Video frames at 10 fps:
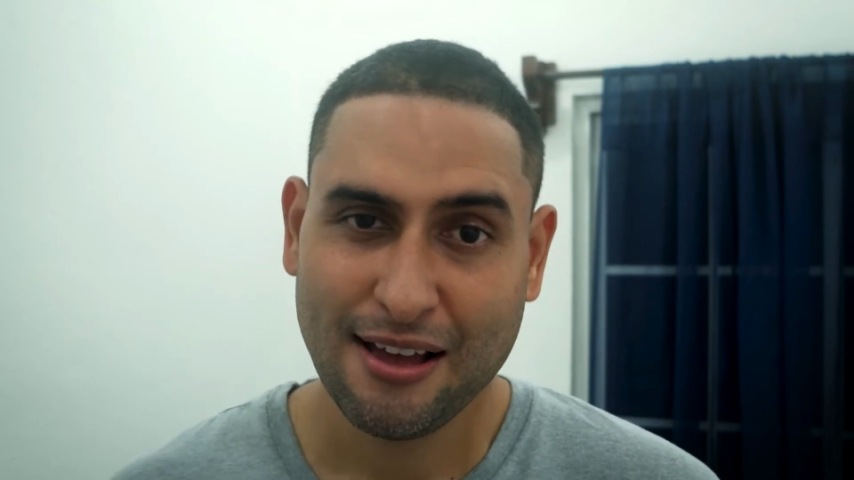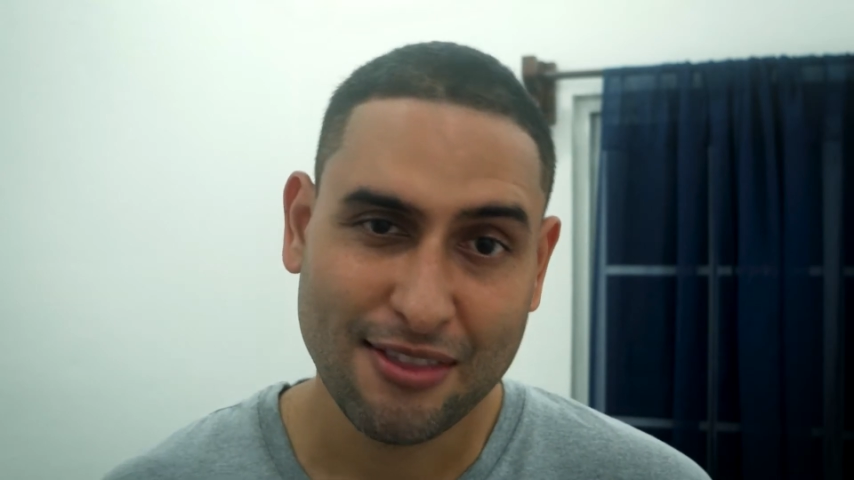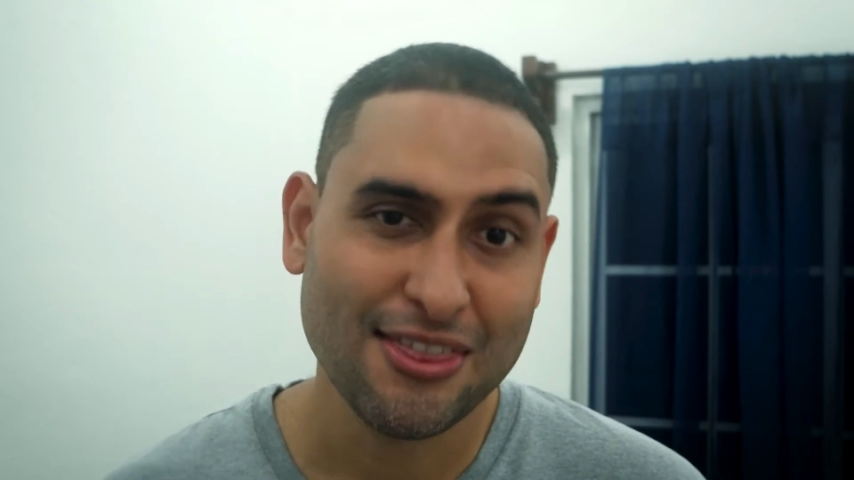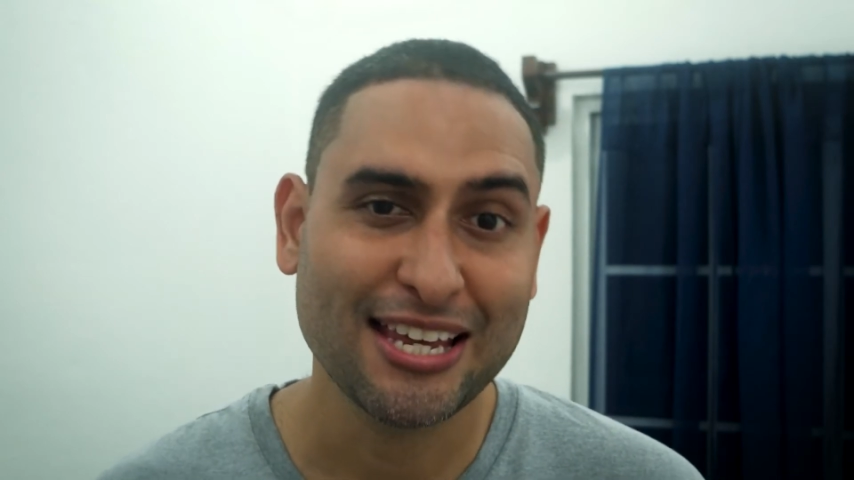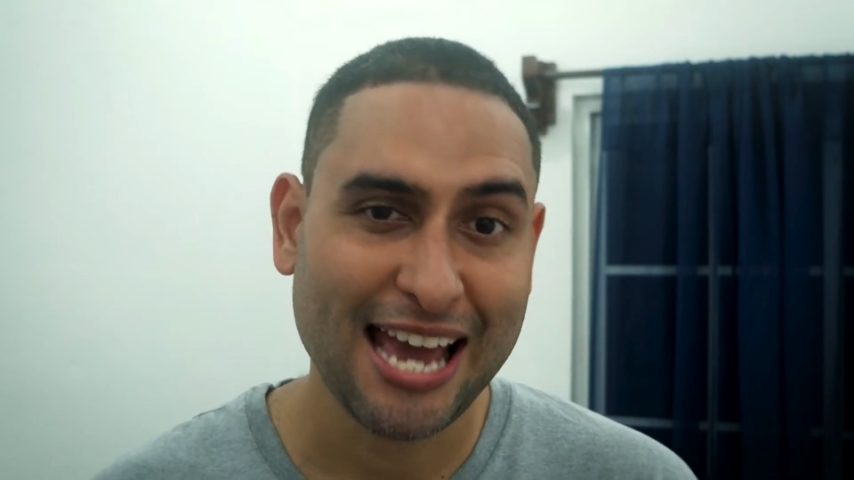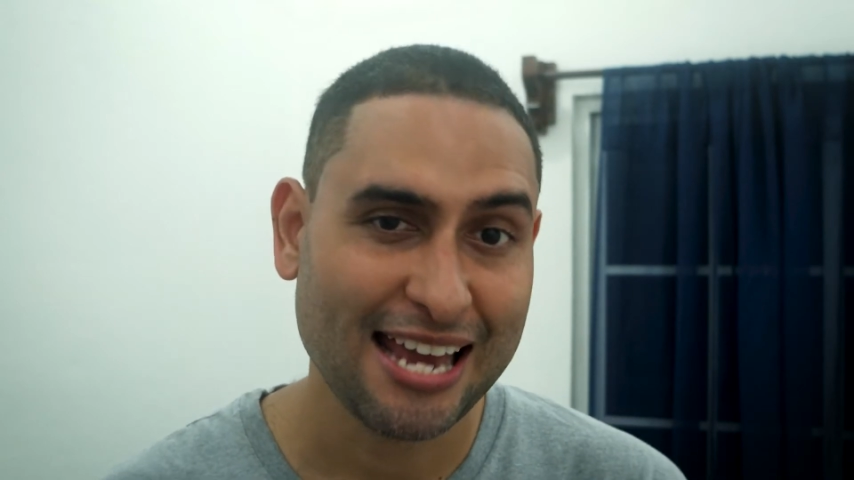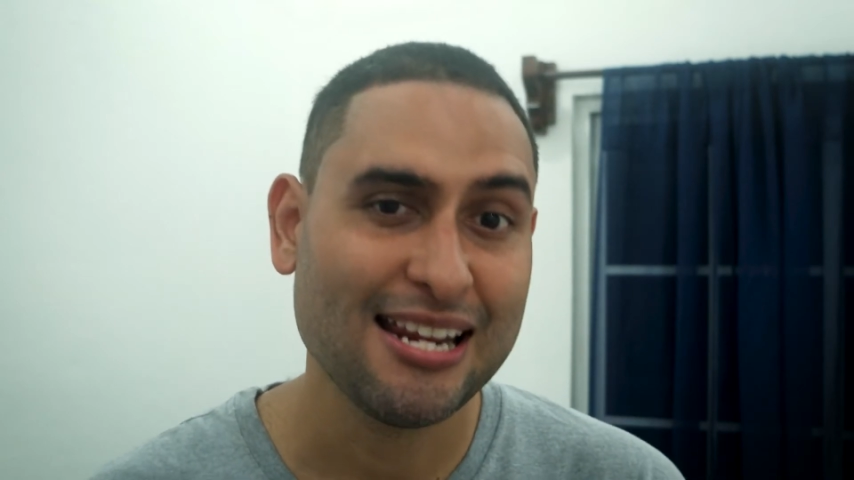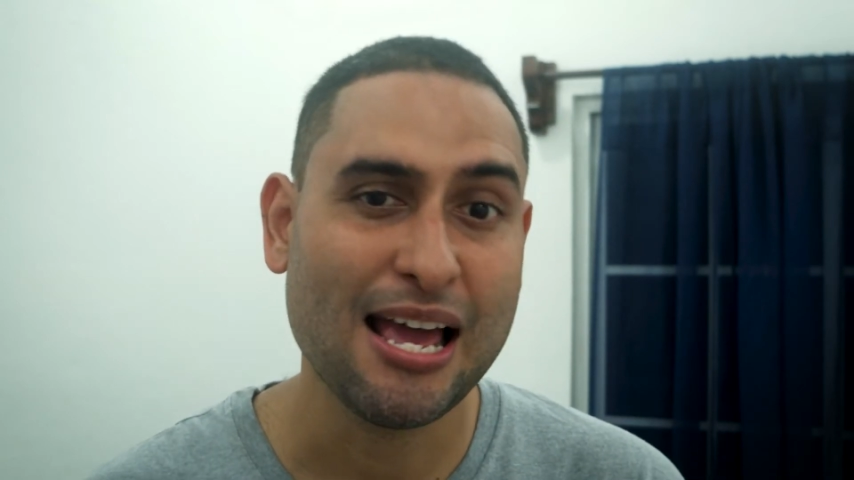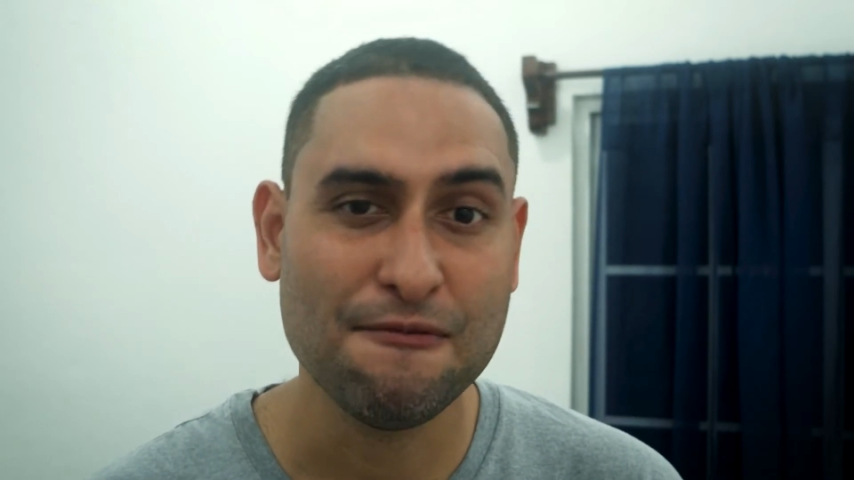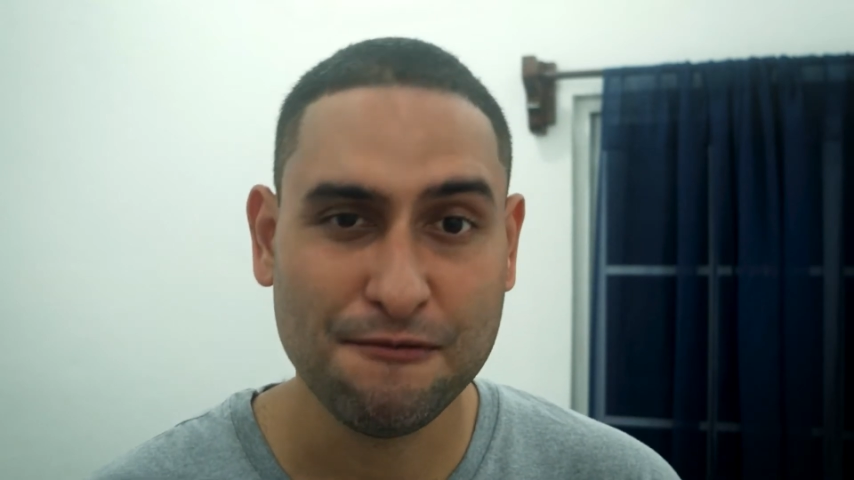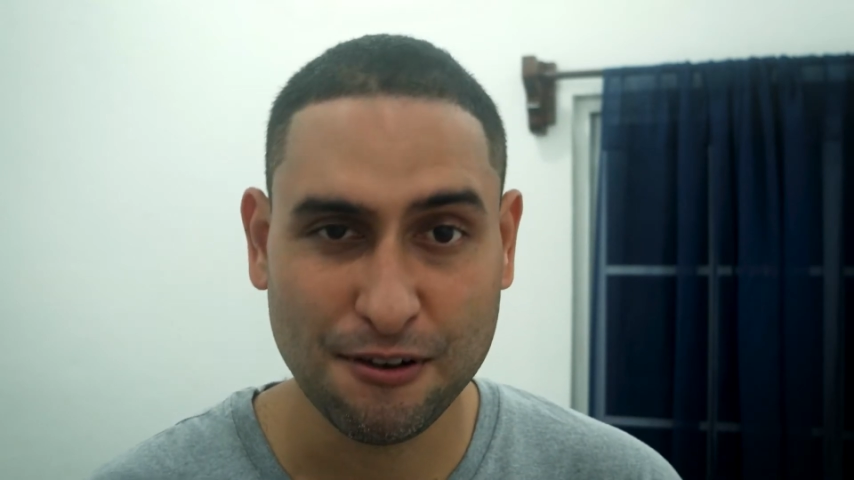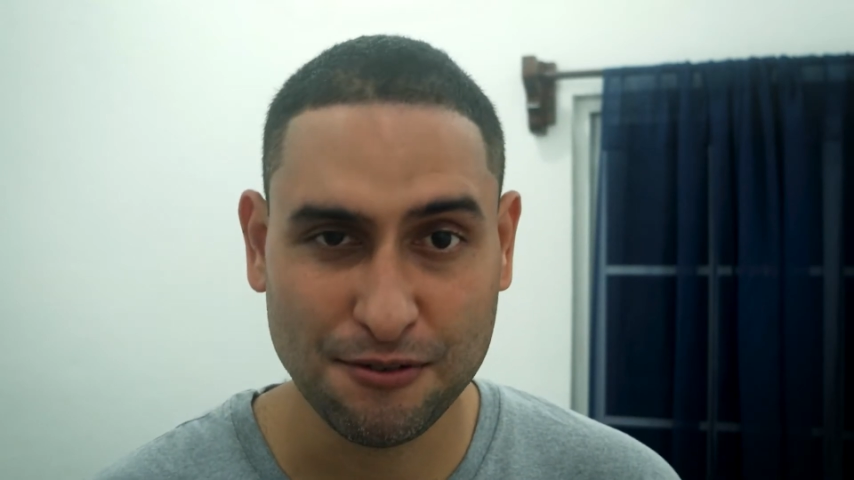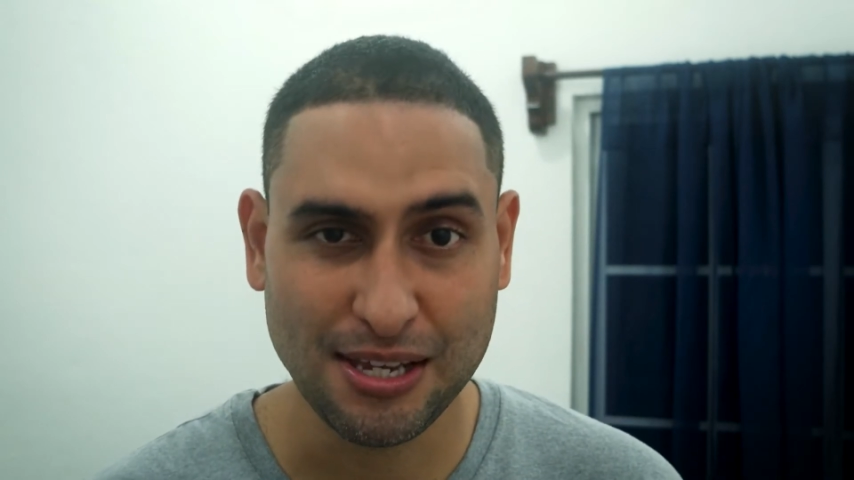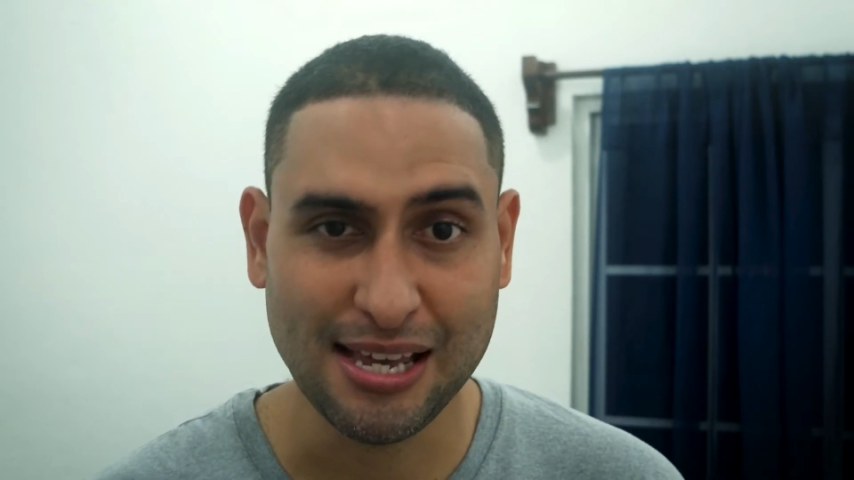then the Canon M50